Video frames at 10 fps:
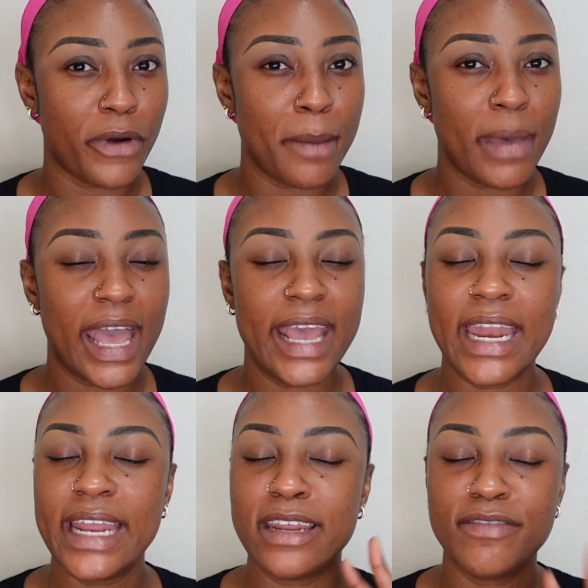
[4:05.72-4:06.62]
primer,
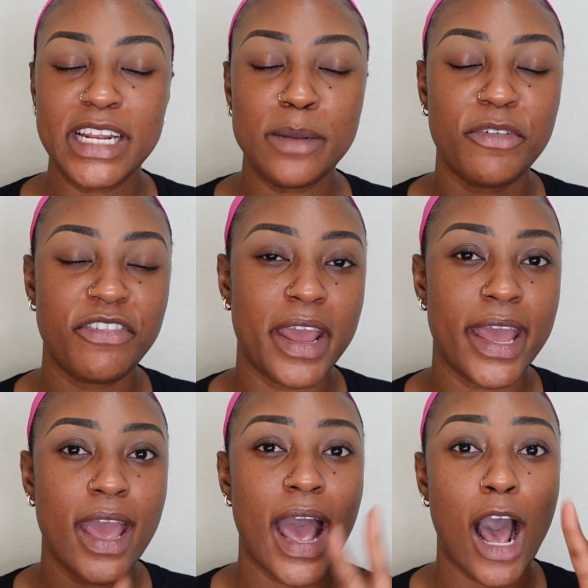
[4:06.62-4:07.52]
and I definitely
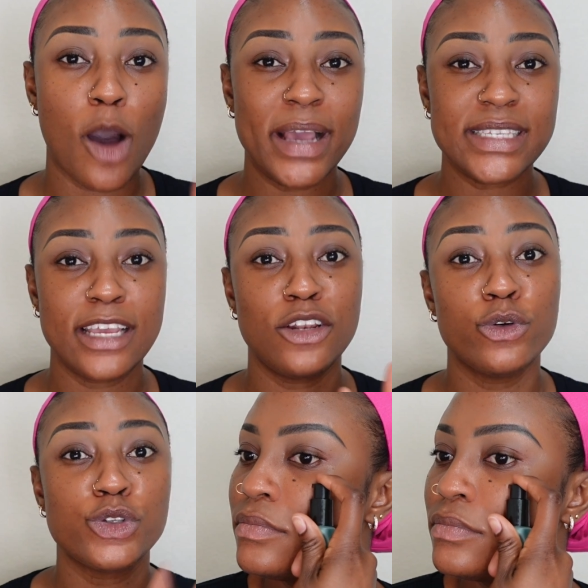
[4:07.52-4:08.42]
prefer how my skin
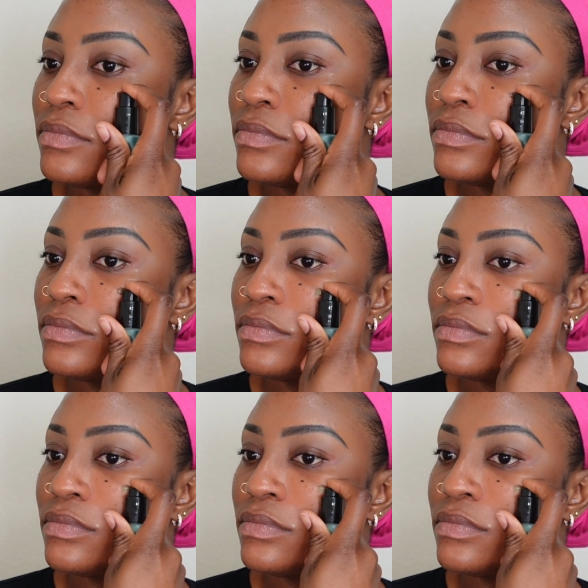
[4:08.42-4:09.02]
looks with primer.